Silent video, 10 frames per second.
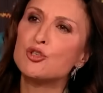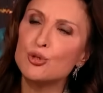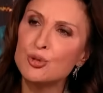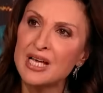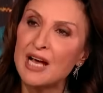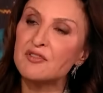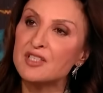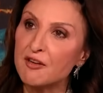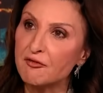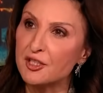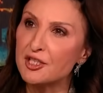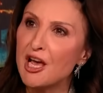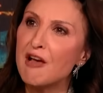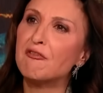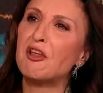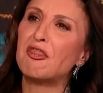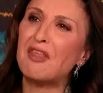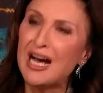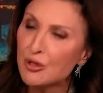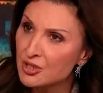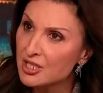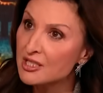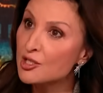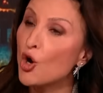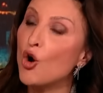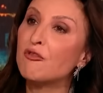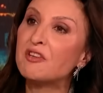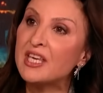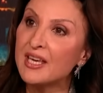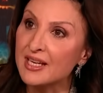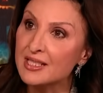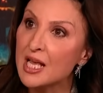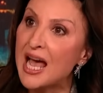Jews have suffered for thousands of years.